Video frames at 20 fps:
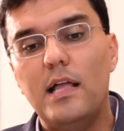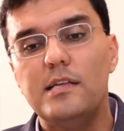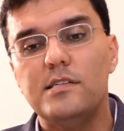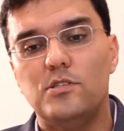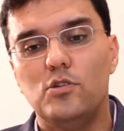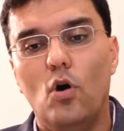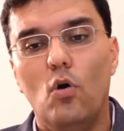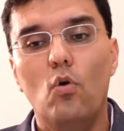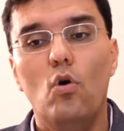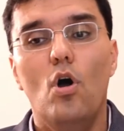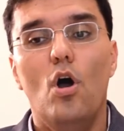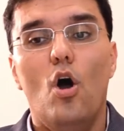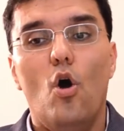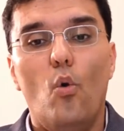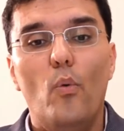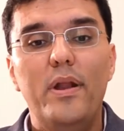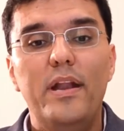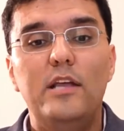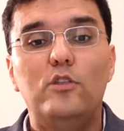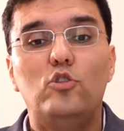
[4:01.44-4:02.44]
So
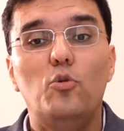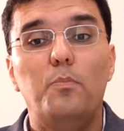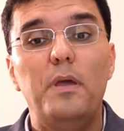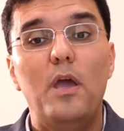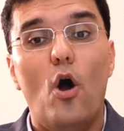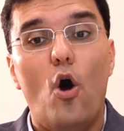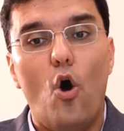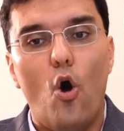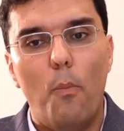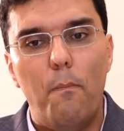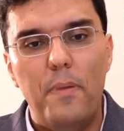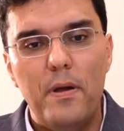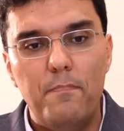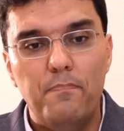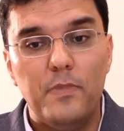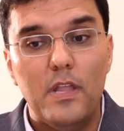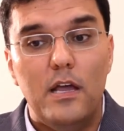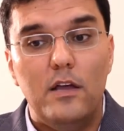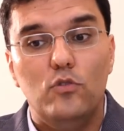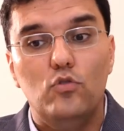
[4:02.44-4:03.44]
we need to be open
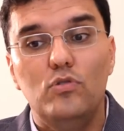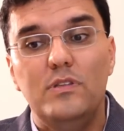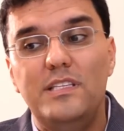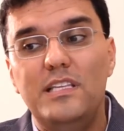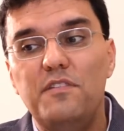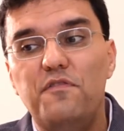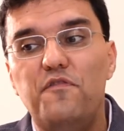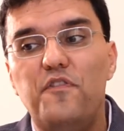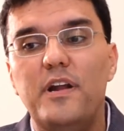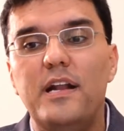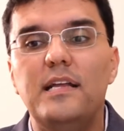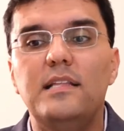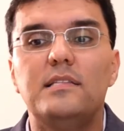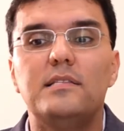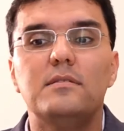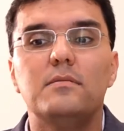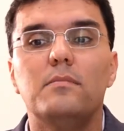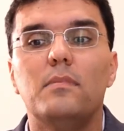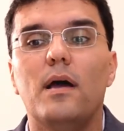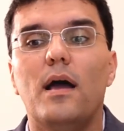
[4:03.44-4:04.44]
to different
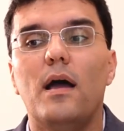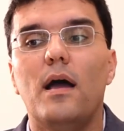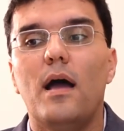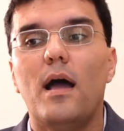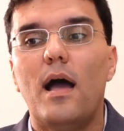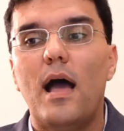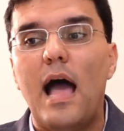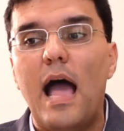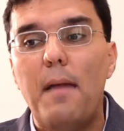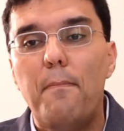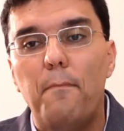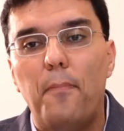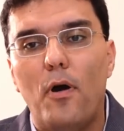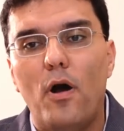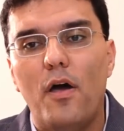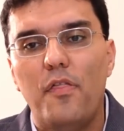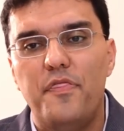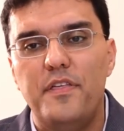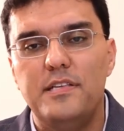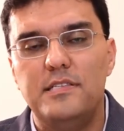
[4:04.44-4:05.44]

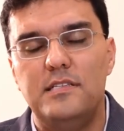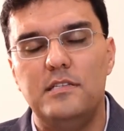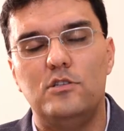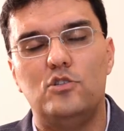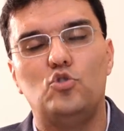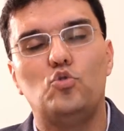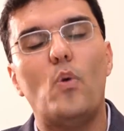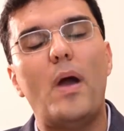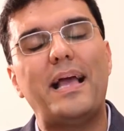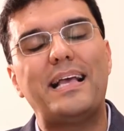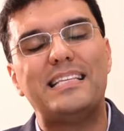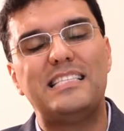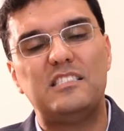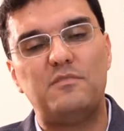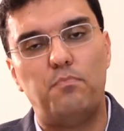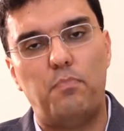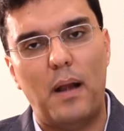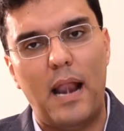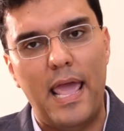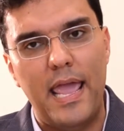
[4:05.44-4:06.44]
hypotheses to
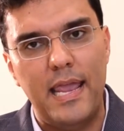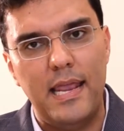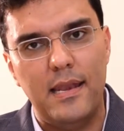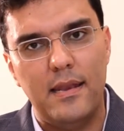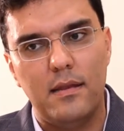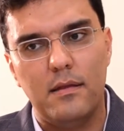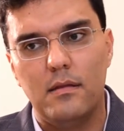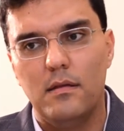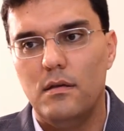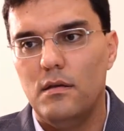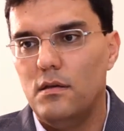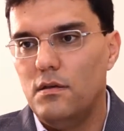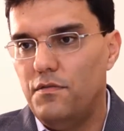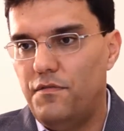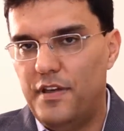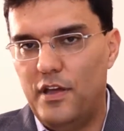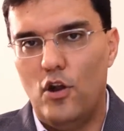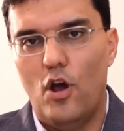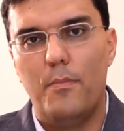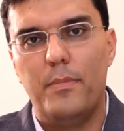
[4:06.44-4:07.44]
explain
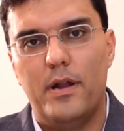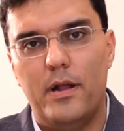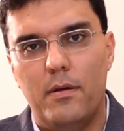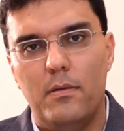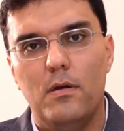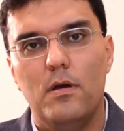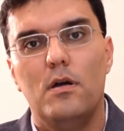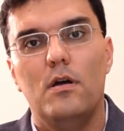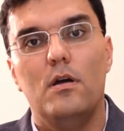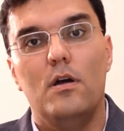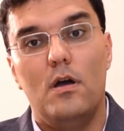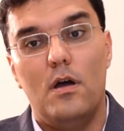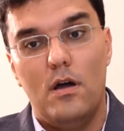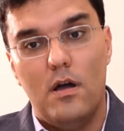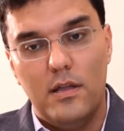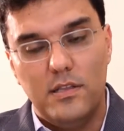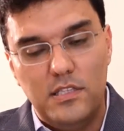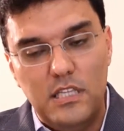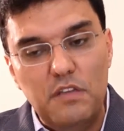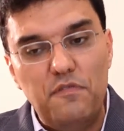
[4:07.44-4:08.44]
phenomena,
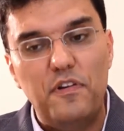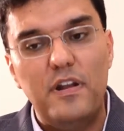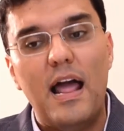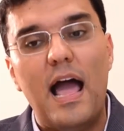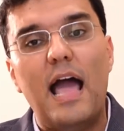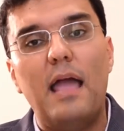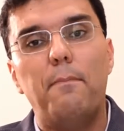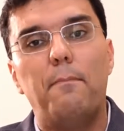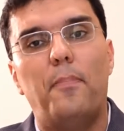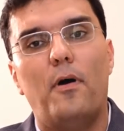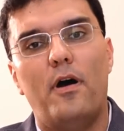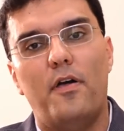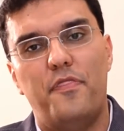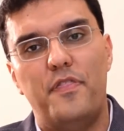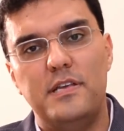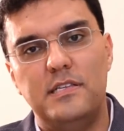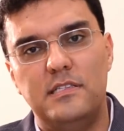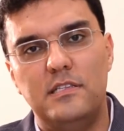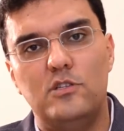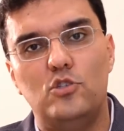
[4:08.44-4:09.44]
different
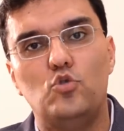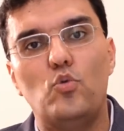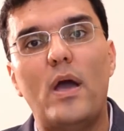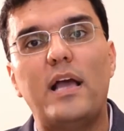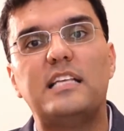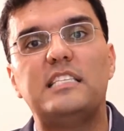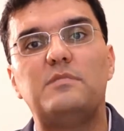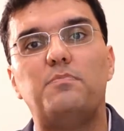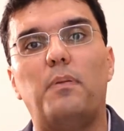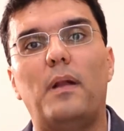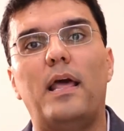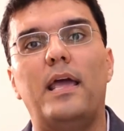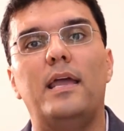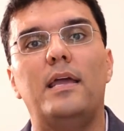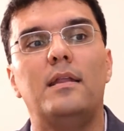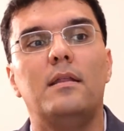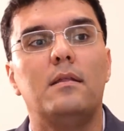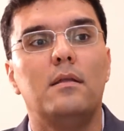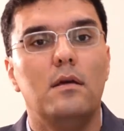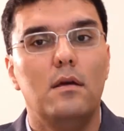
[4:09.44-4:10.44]
hypotheses to
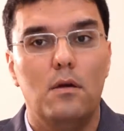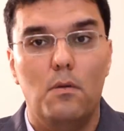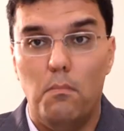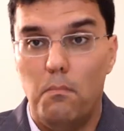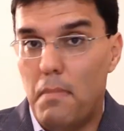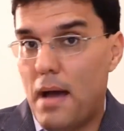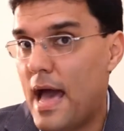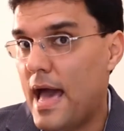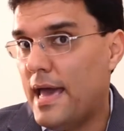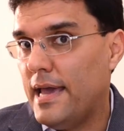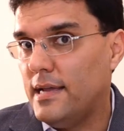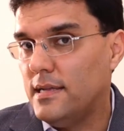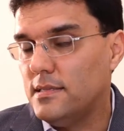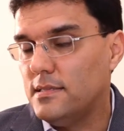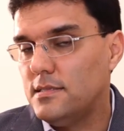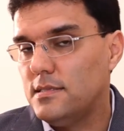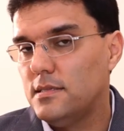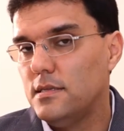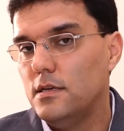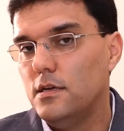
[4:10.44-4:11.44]
explain mind,
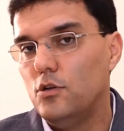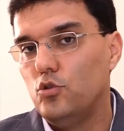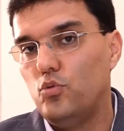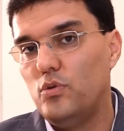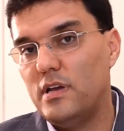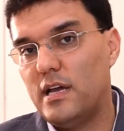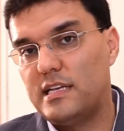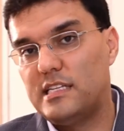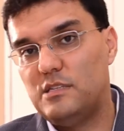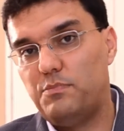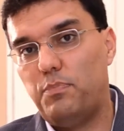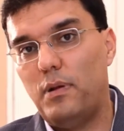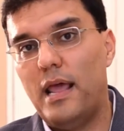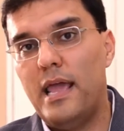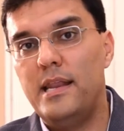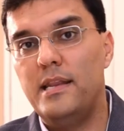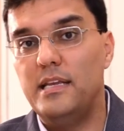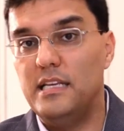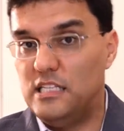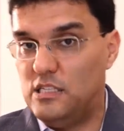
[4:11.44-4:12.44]
to
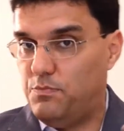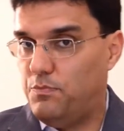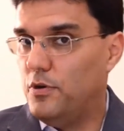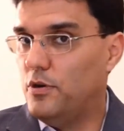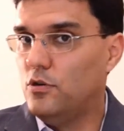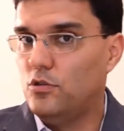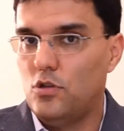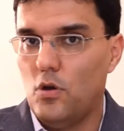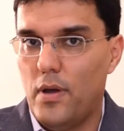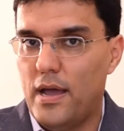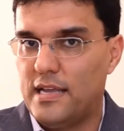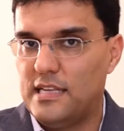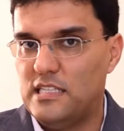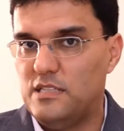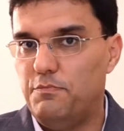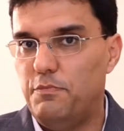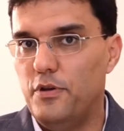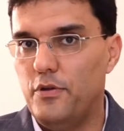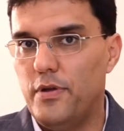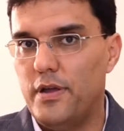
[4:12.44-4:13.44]
explain spiritual
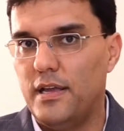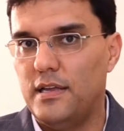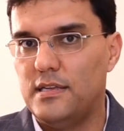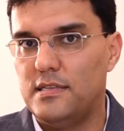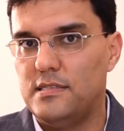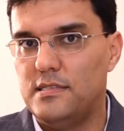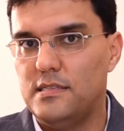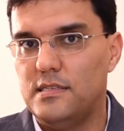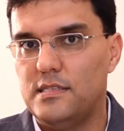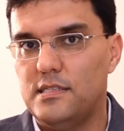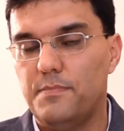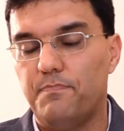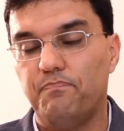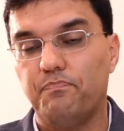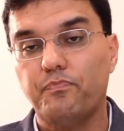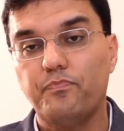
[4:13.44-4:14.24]
experiences.